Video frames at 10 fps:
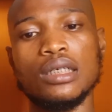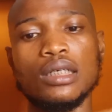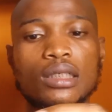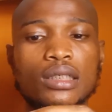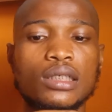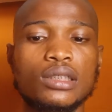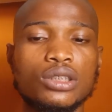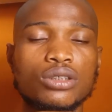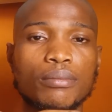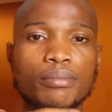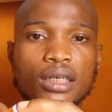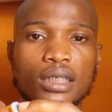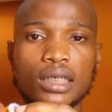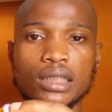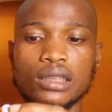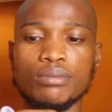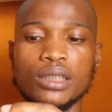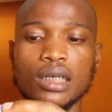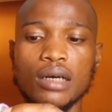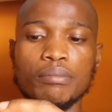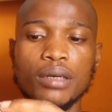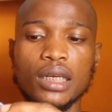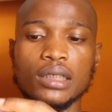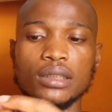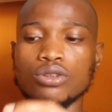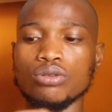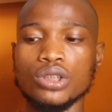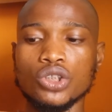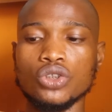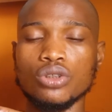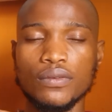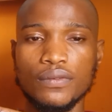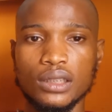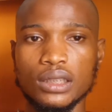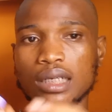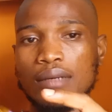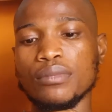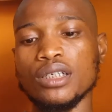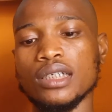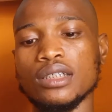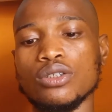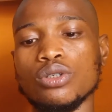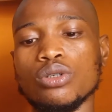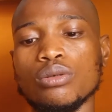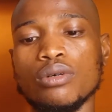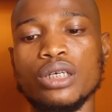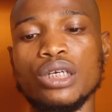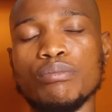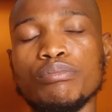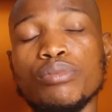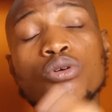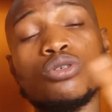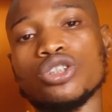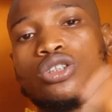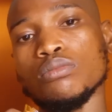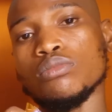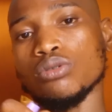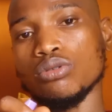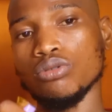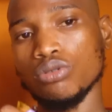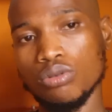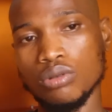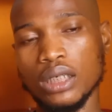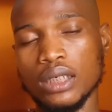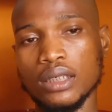there is something that is being applied to the surface that make it impossible to solder.